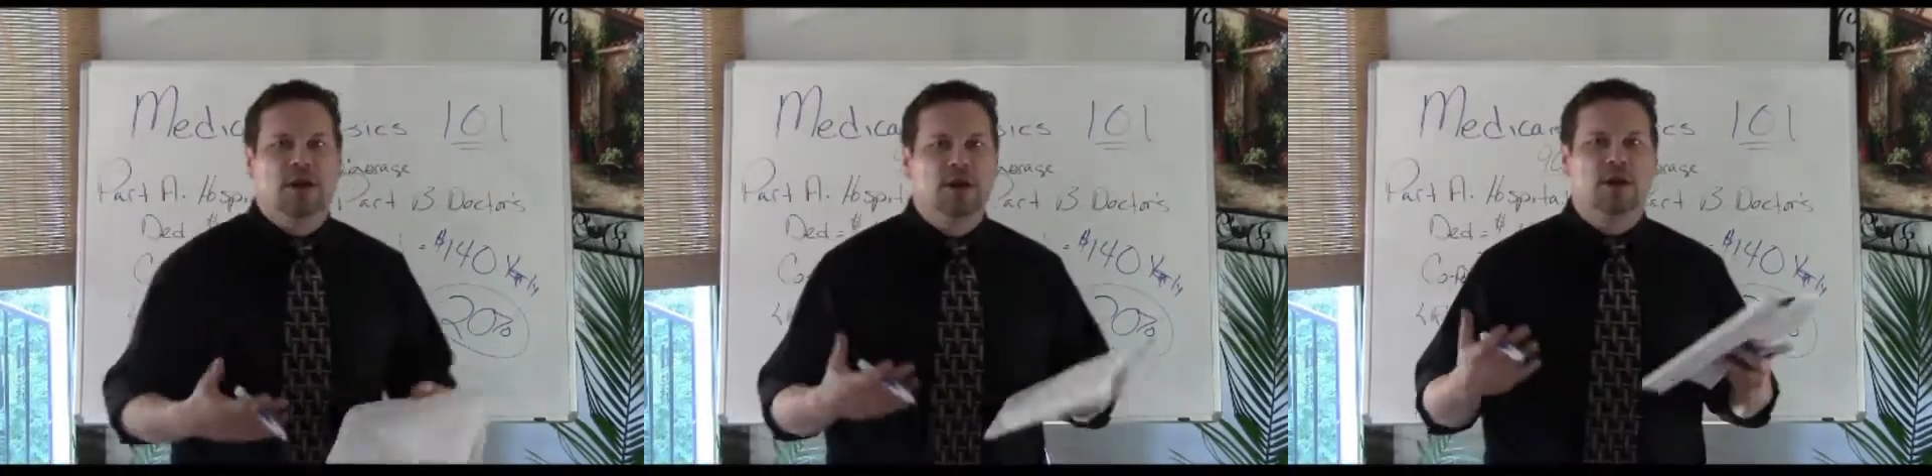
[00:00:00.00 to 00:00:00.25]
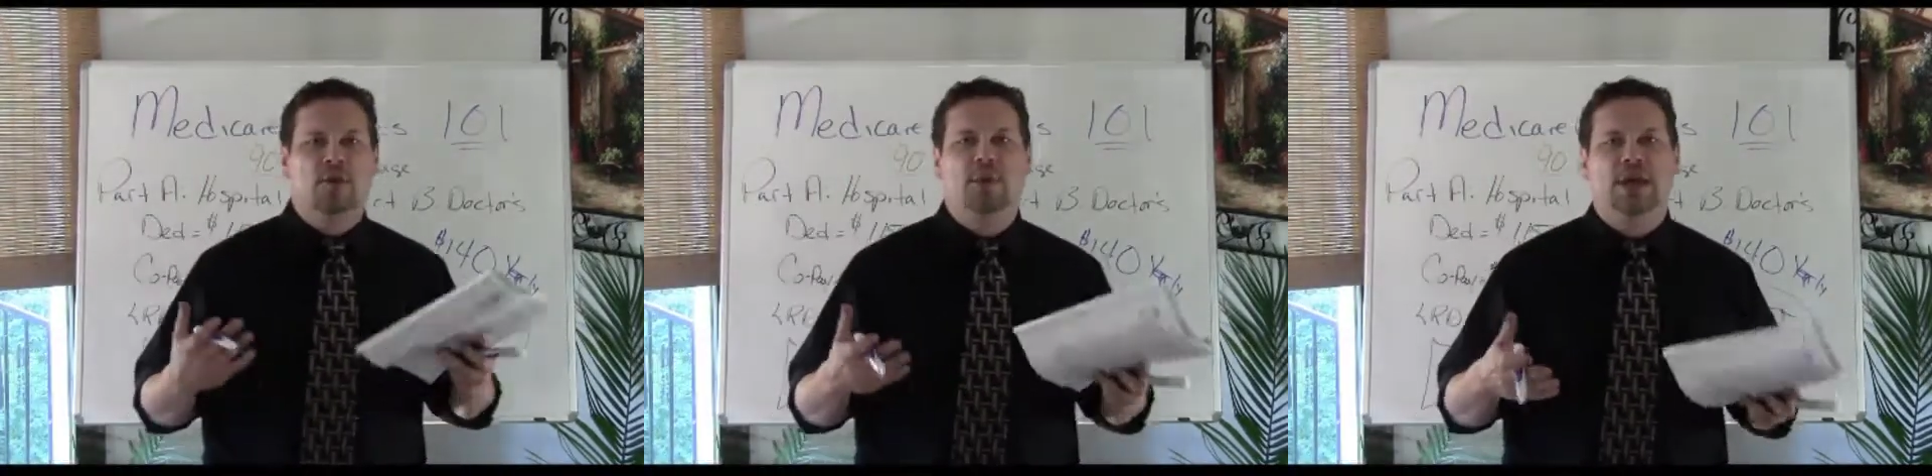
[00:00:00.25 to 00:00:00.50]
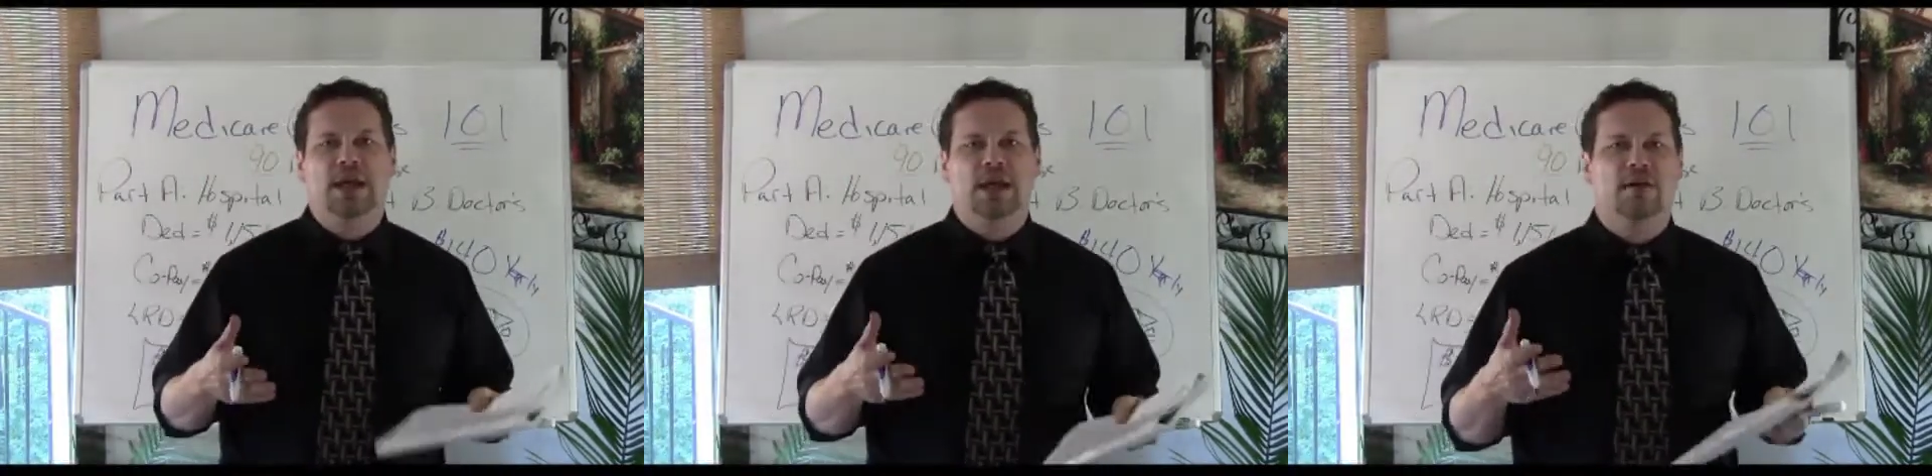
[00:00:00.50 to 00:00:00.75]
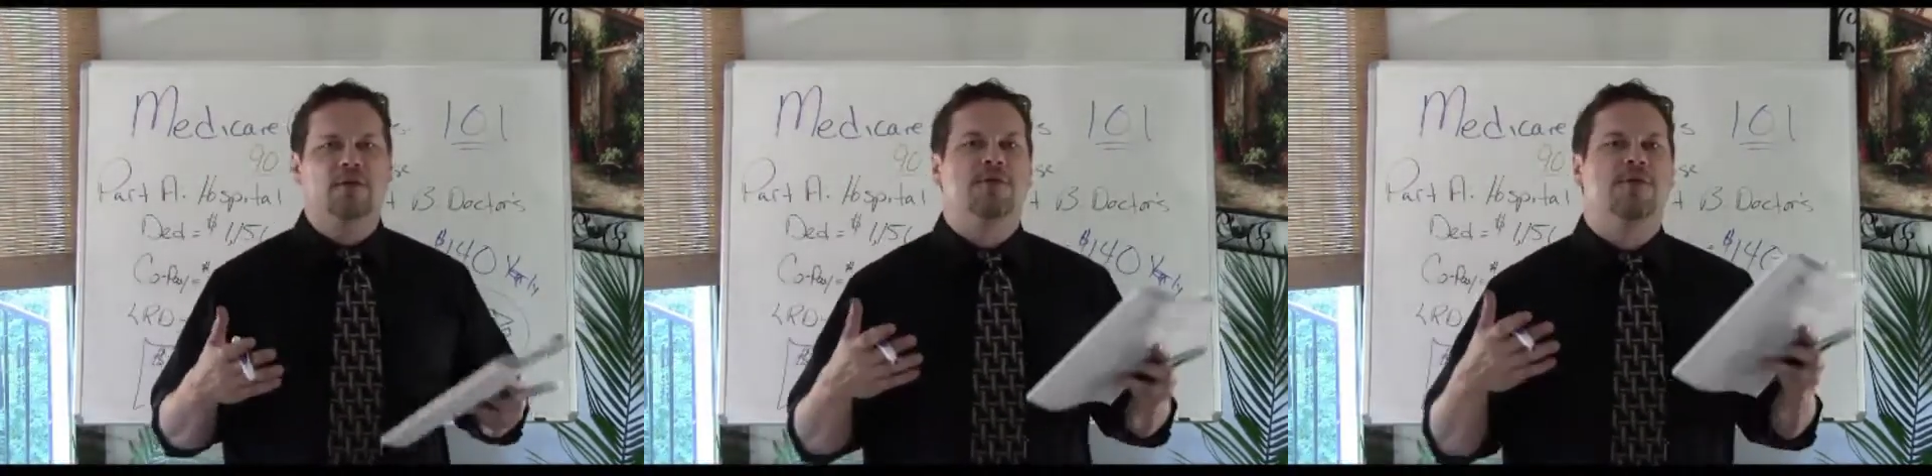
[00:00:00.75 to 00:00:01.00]
you could be
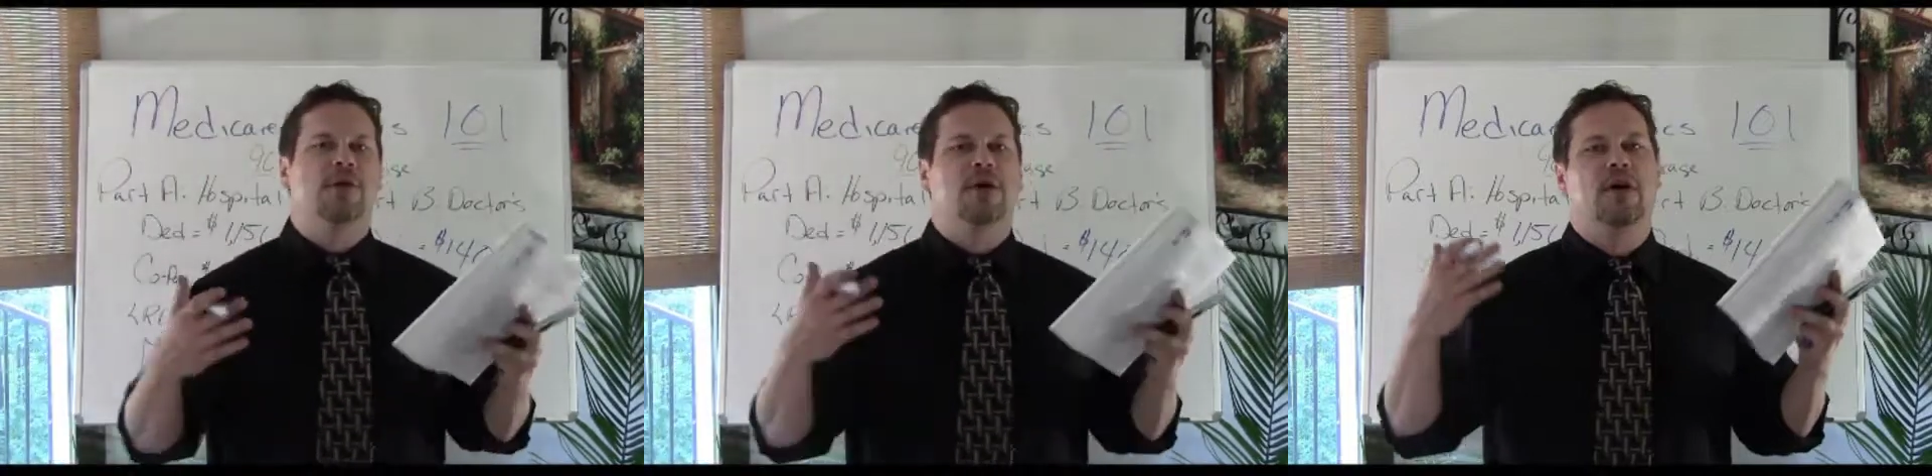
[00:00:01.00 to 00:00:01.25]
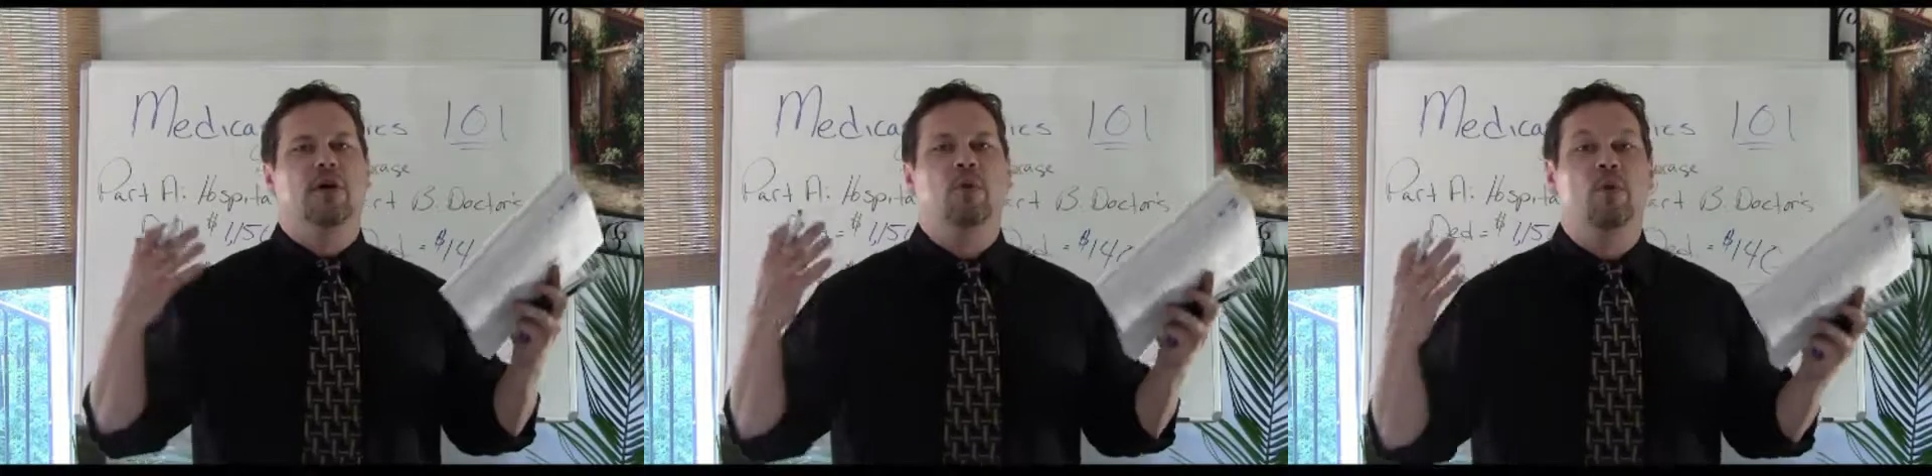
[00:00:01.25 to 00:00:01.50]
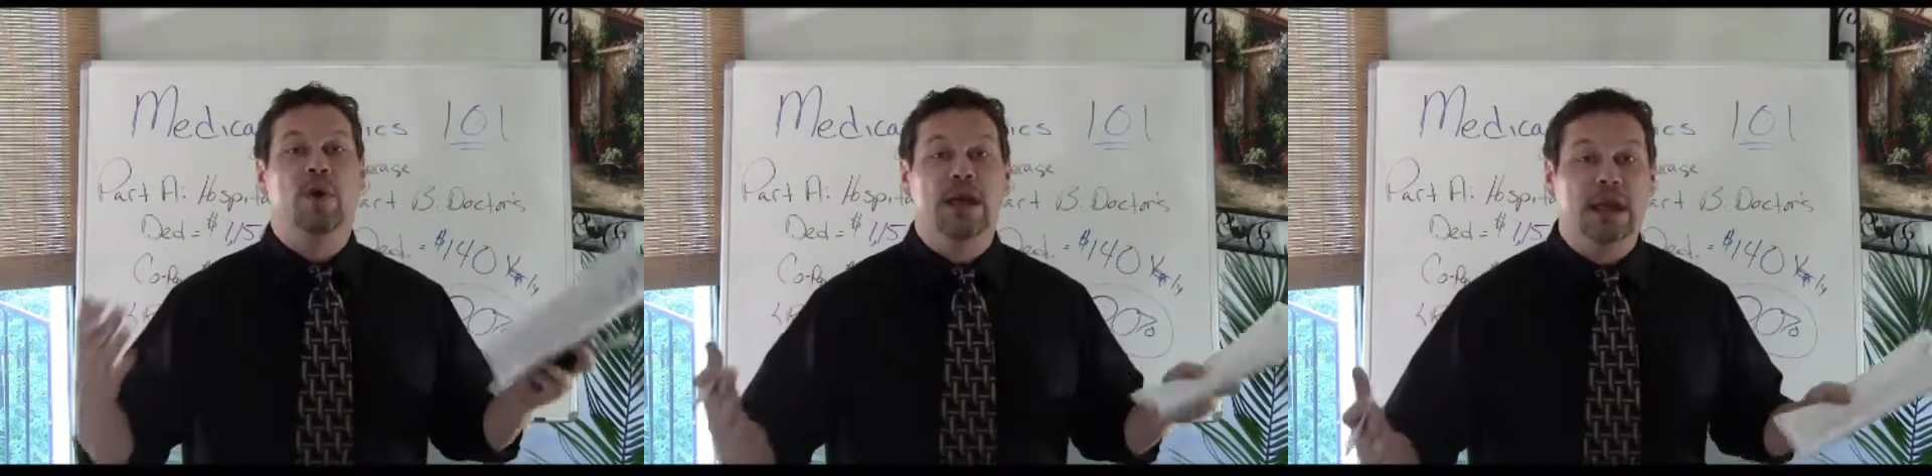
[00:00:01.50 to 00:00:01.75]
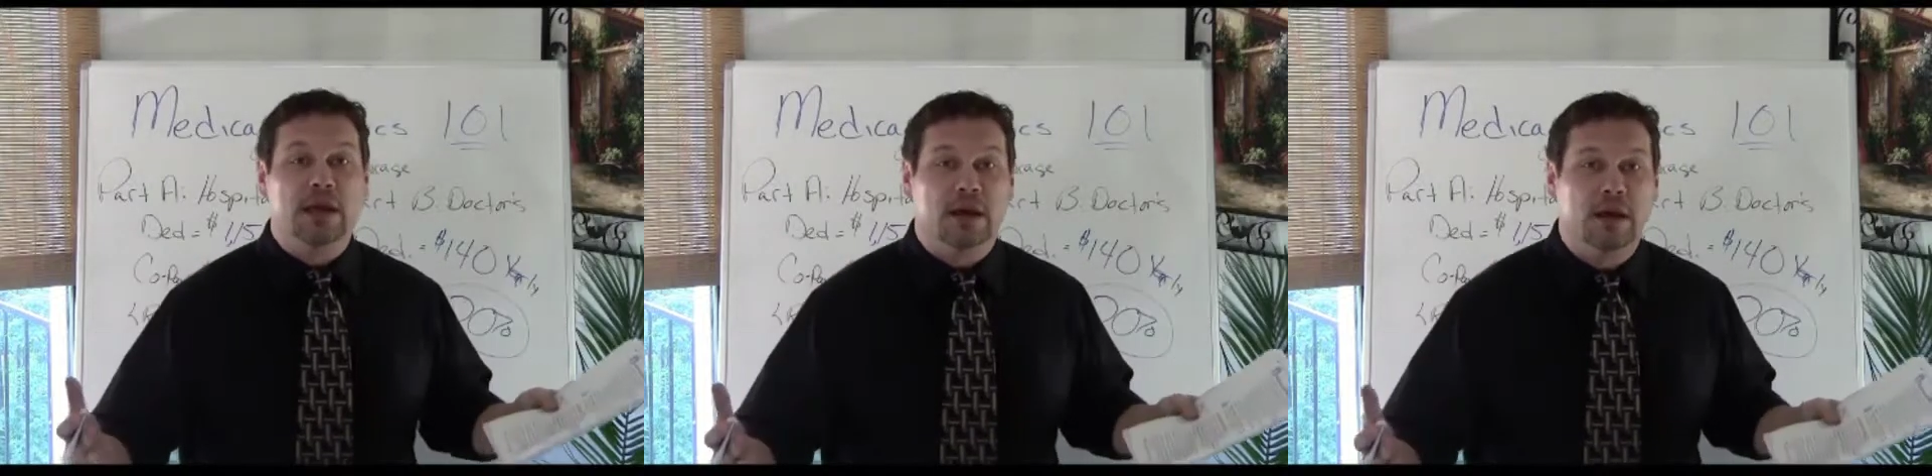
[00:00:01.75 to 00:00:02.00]
in for a
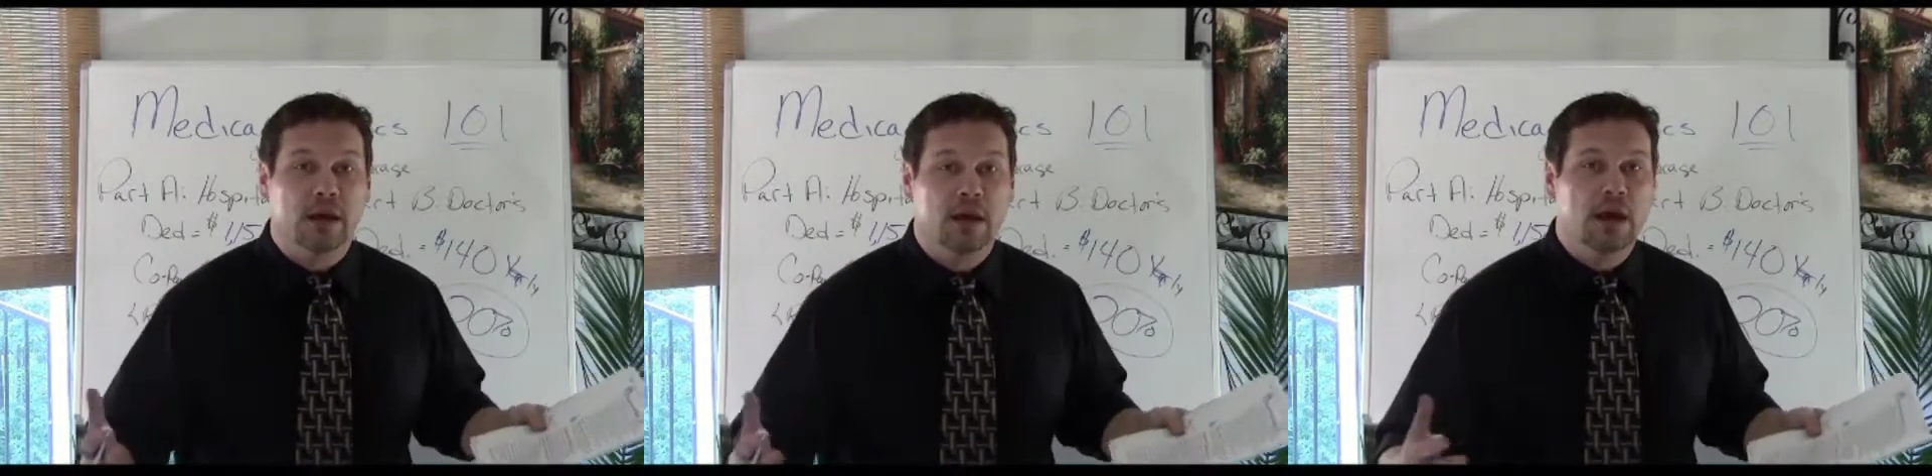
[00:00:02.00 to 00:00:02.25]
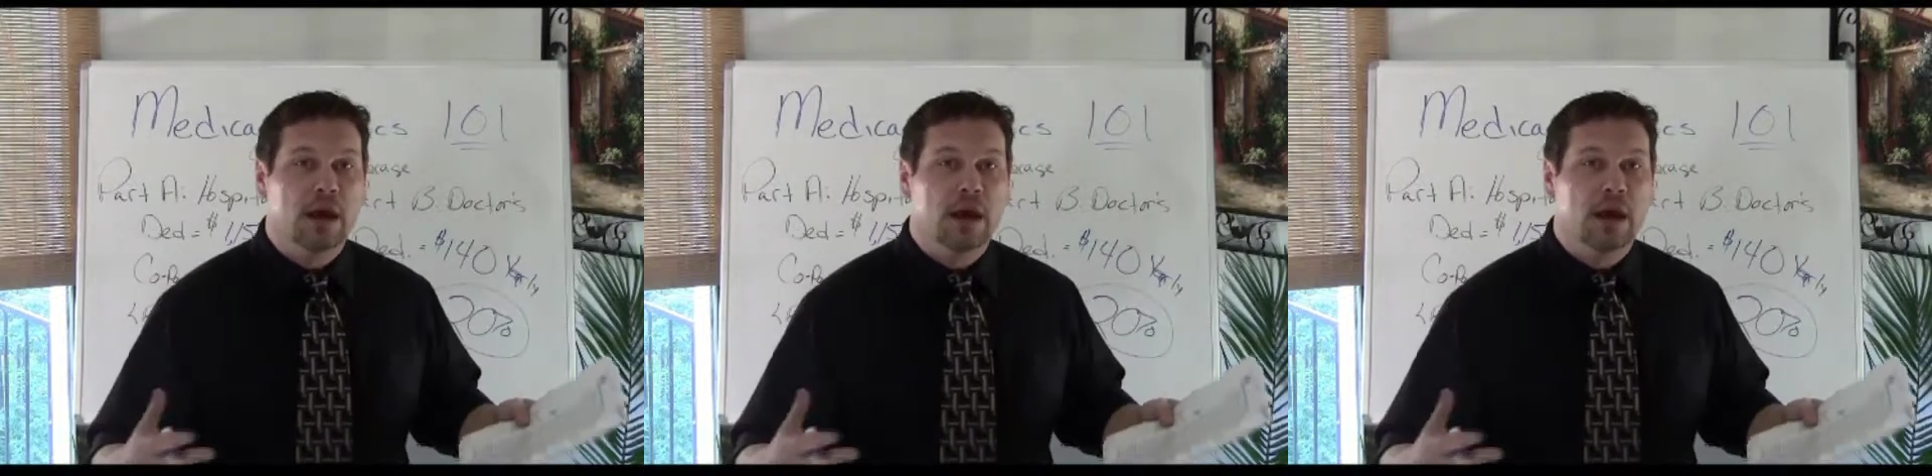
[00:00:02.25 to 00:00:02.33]
week.